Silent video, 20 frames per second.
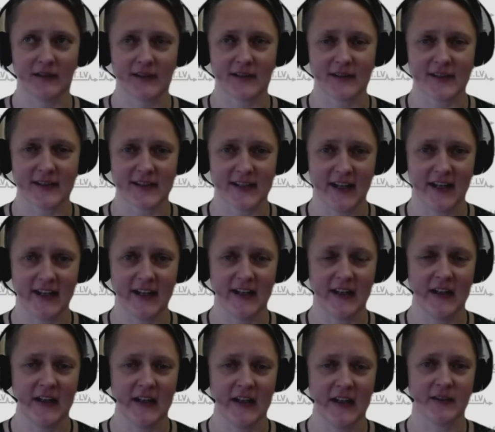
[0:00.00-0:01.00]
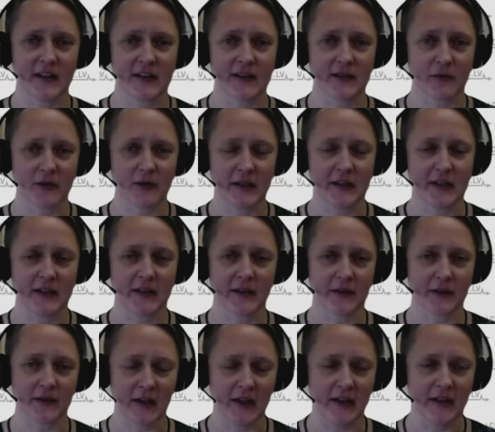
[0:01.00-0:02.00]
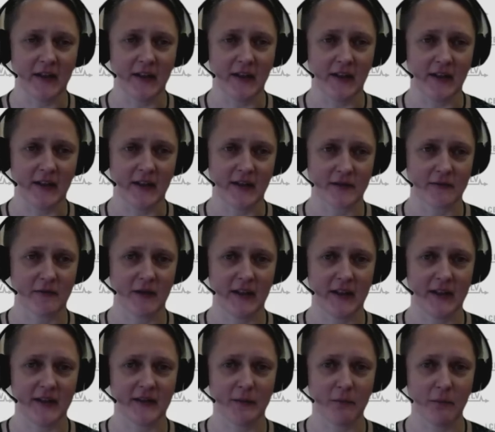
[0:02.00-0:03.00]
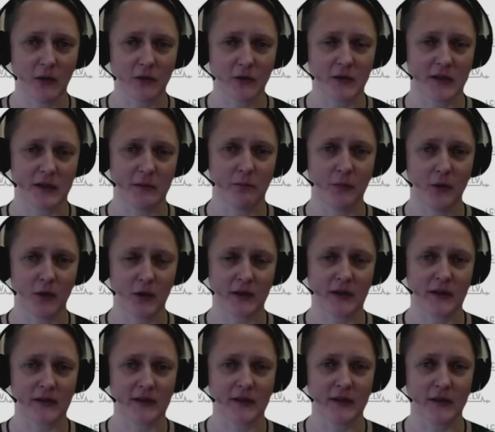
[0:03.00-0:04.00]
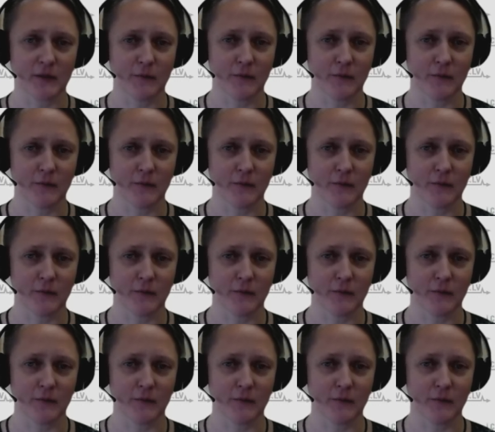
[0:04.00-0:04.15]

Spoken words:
say that critical thinking is really the most important